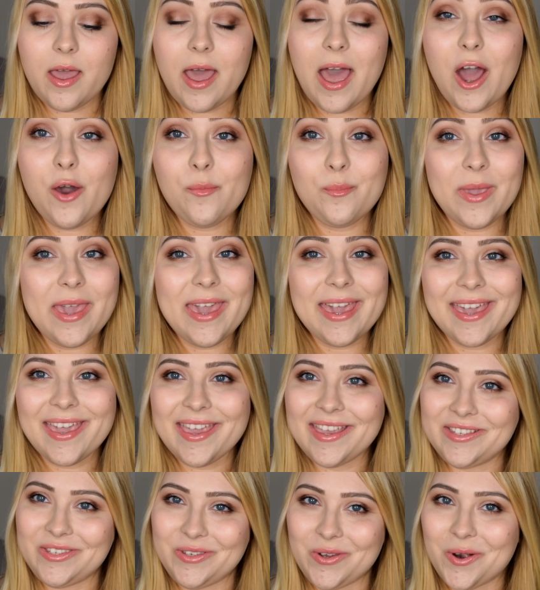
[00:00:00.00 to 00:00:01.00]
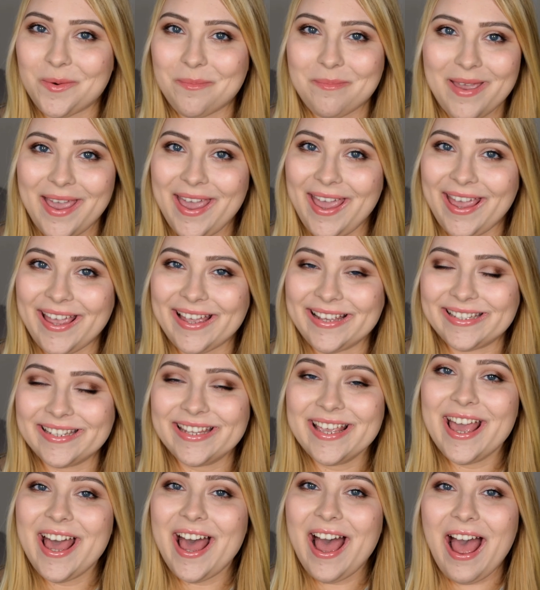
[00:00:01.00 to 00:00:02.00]
How big is your bed?
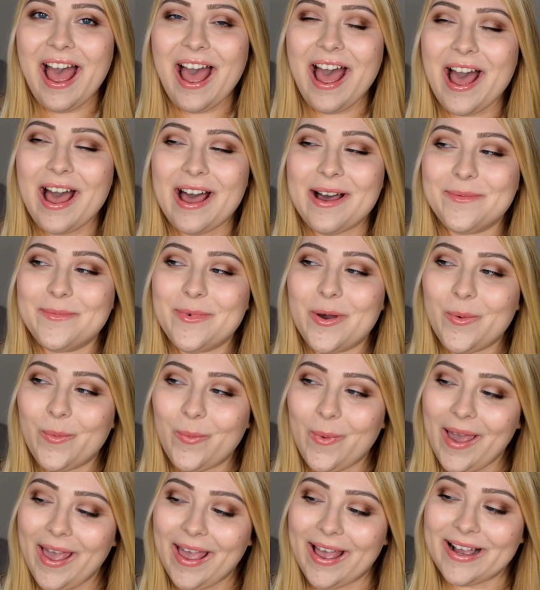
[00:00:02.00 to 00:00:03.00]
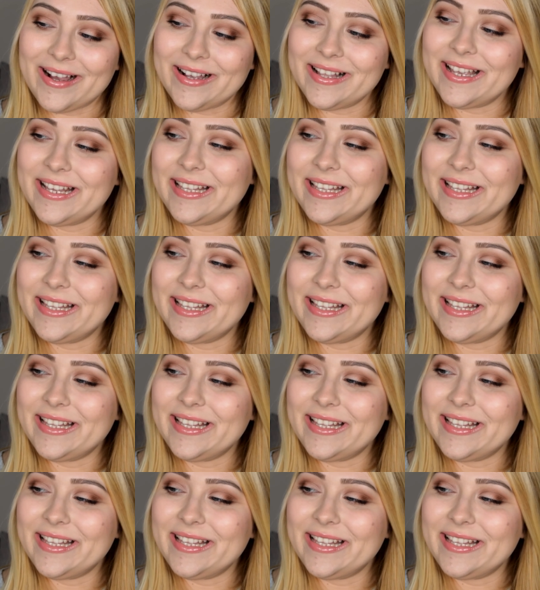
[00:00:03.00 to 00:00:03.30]
Well,